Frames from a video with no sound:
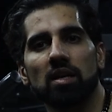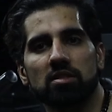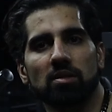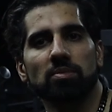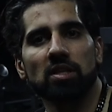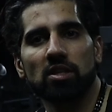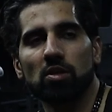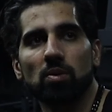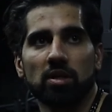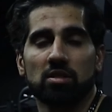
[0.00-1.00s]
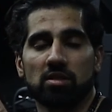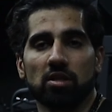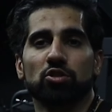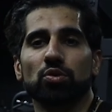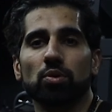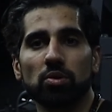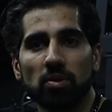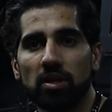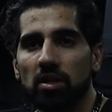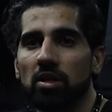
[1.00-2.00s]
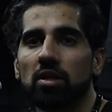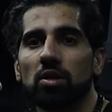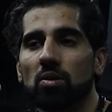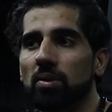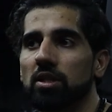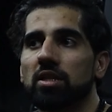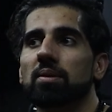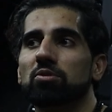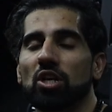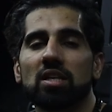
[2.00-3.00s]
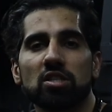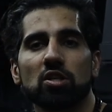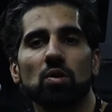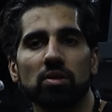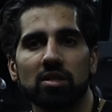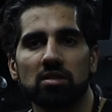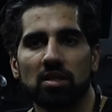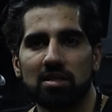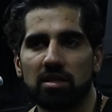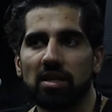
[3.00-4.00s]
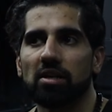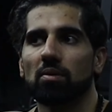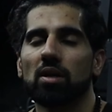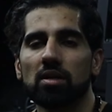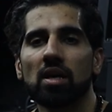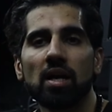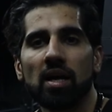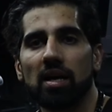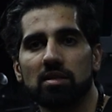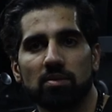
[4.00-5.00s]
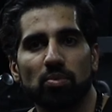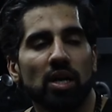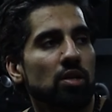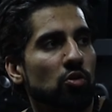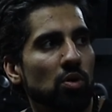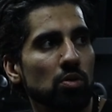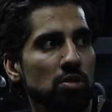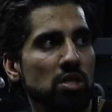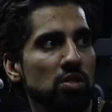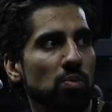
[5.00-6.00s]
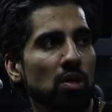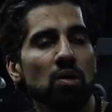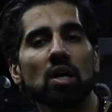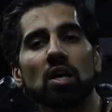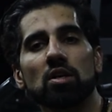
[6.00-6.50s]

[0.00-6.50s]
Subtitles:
It's something that you want to stick true to it. You don't want to keep changing all of these things later on as the brand grows as well.